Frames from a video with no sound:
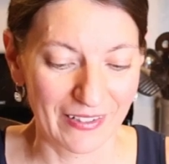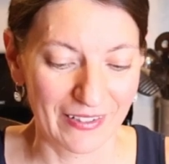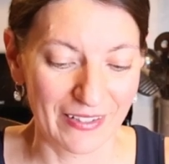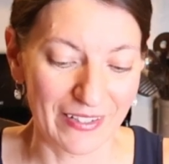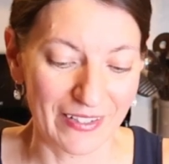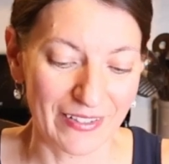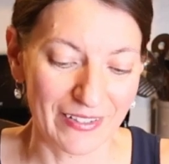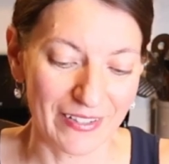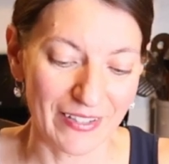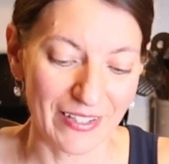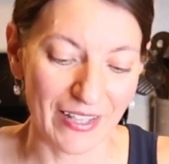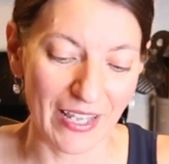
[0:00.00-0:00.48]

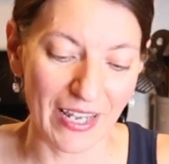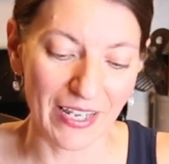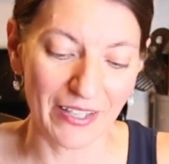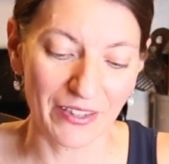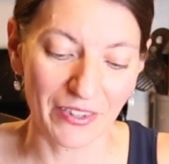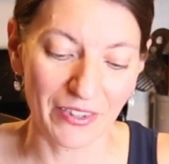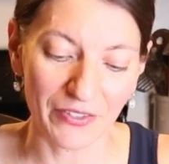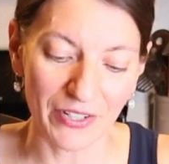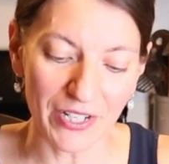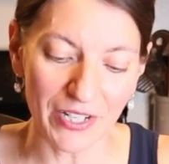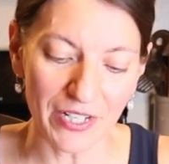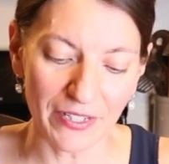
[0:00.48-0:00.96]
there's
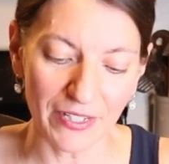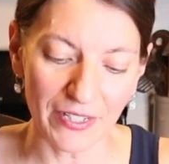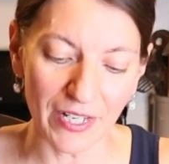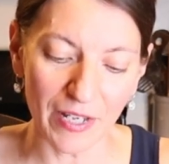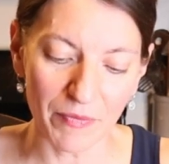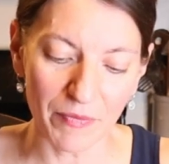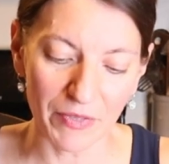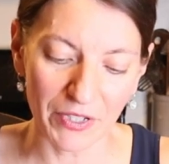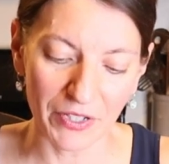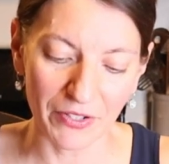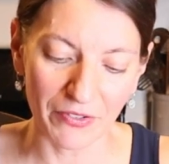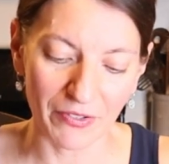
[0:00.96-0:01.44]
like 3
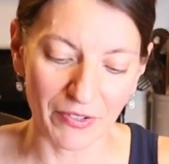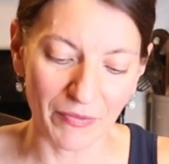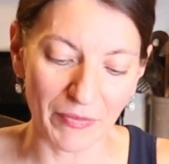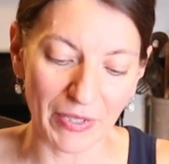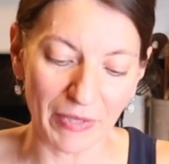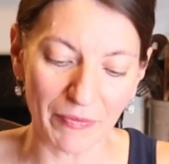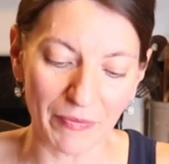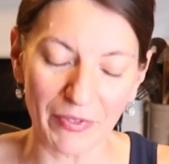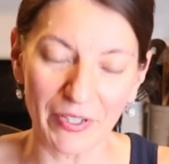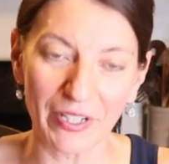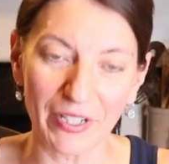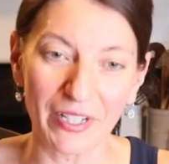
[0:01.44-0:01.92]
steps to
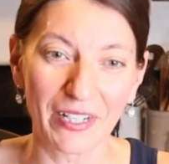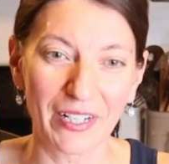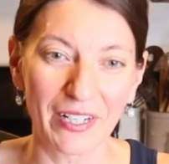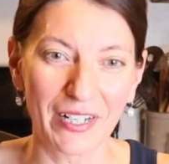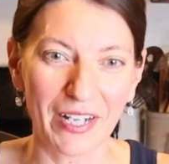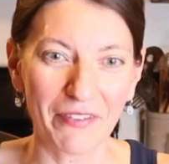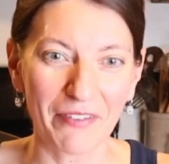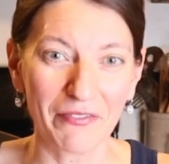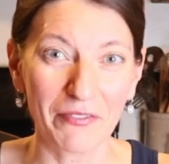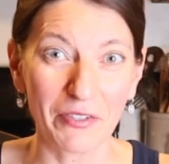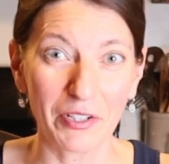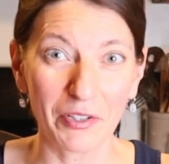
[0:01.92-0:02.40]
remember, and
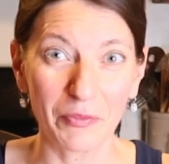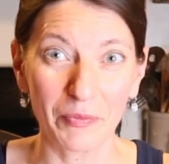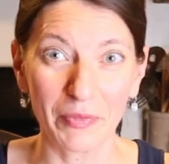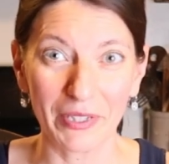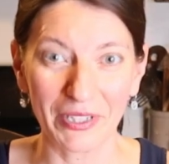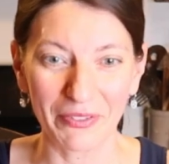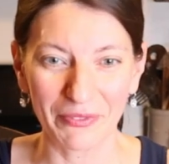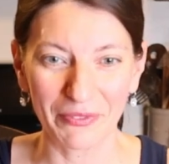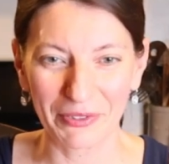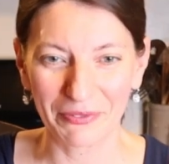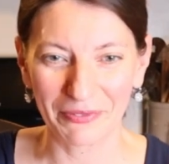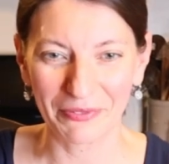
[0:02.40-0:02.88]

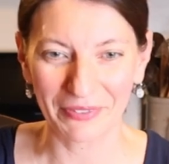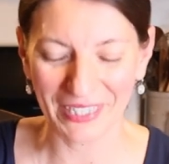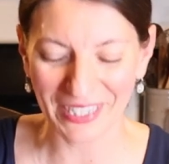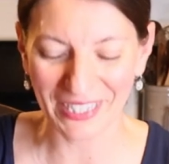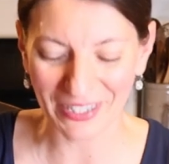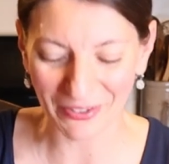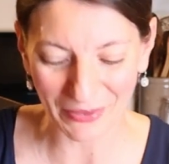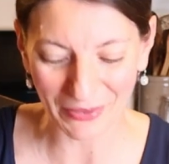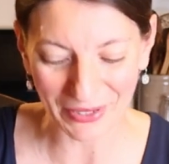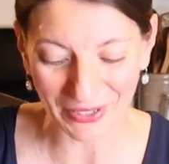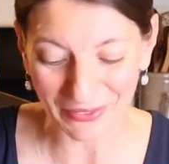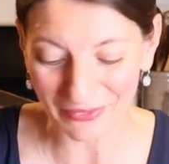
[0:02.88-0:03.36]
inevitably we
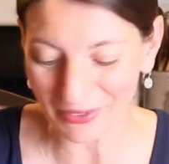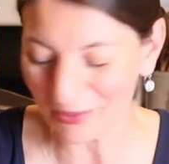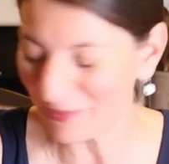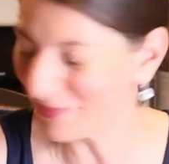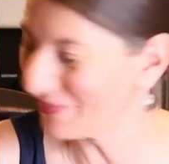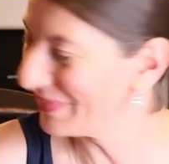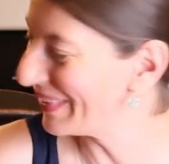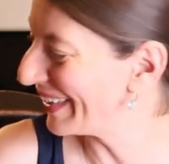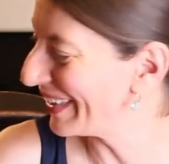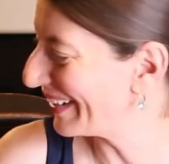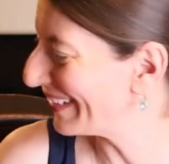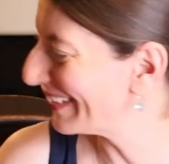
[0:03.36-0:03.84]
forget one of them.
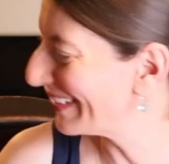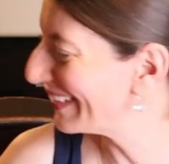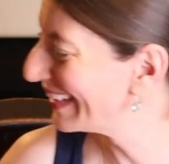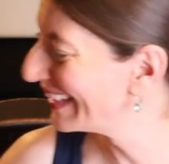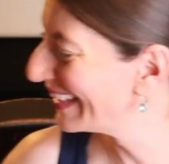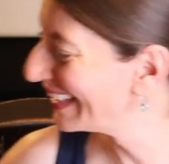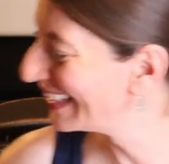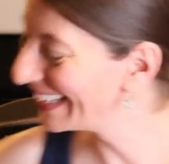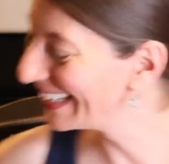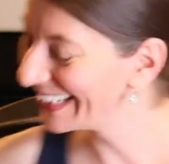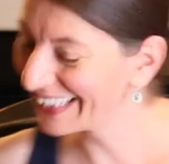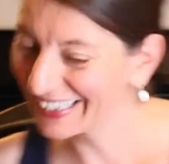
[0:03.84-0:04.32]

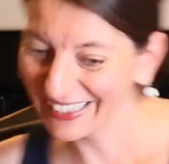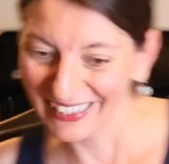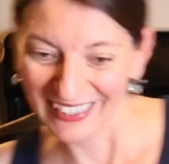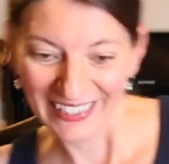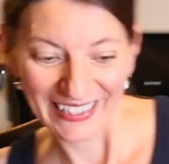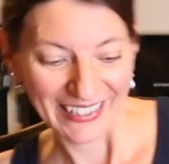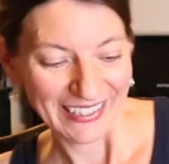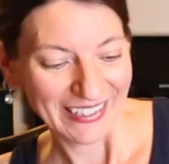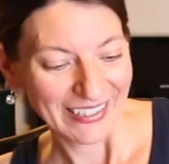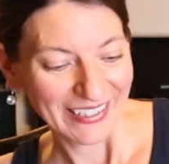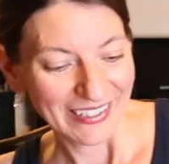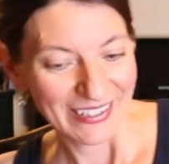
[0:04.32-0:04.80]

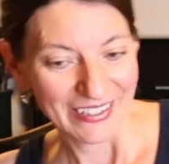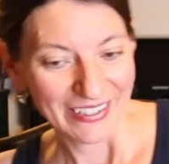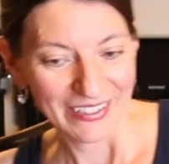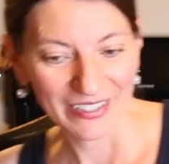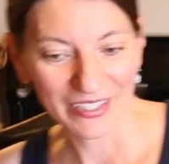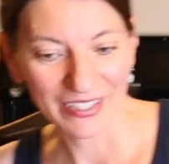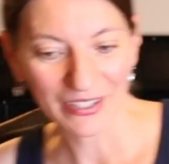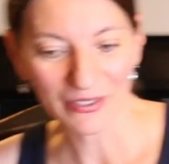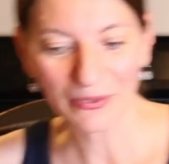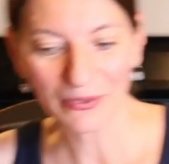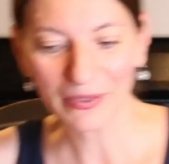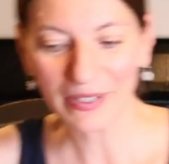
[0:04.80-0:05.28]

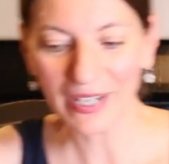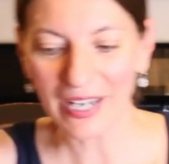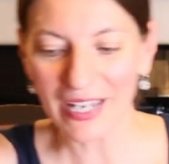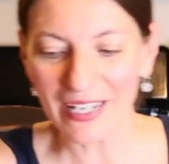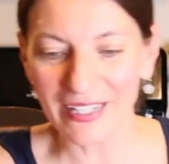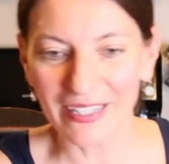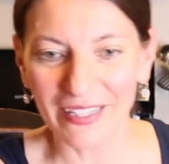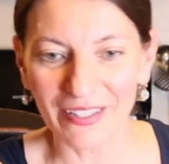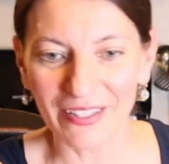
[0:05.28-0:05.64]
So what I